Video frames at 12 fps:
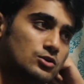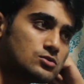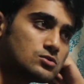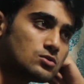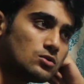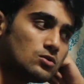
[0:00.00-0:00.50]

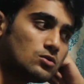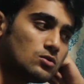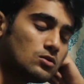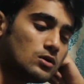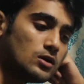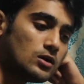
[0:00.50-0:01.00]

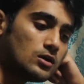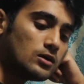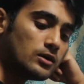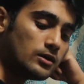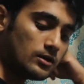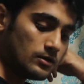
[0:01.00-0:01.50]
So
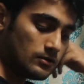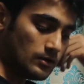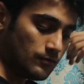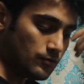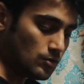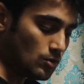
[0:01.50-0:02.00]

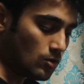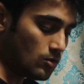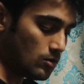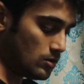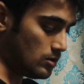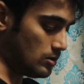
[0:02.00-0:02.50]
if you
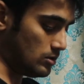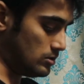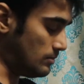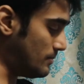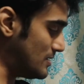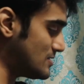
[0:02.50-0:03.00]
know
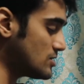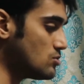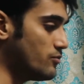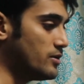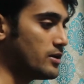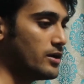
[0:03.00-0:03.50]
the basics
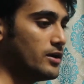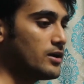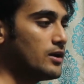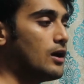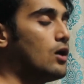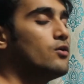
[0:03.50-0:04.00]
of internet
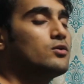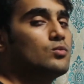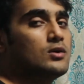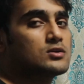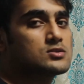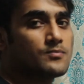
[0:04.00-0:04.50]
and how it
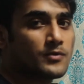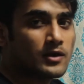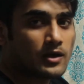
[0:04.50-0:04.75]
works,